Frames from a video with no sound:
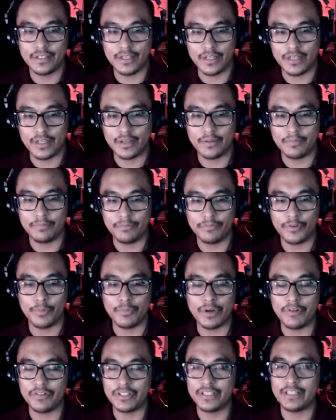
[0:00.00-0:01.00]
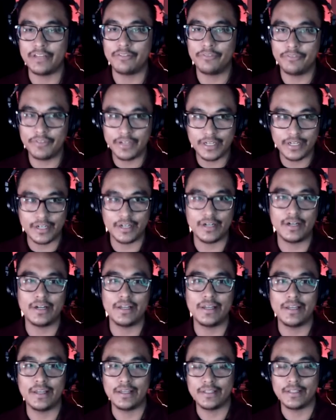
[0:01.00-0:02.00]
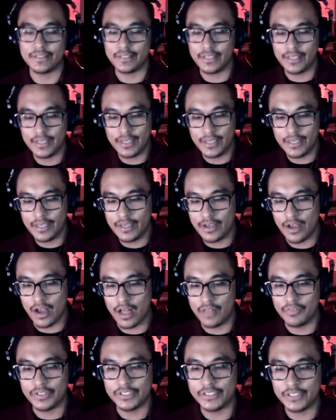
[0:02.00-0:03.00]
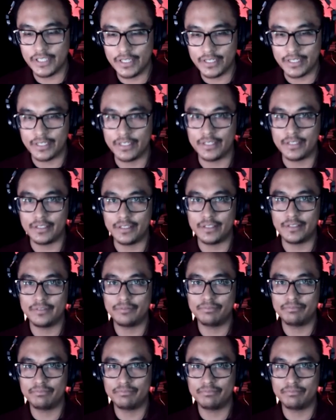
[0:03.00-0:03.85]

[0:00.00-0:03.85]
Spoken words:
from everything they fear, and all of a sudden,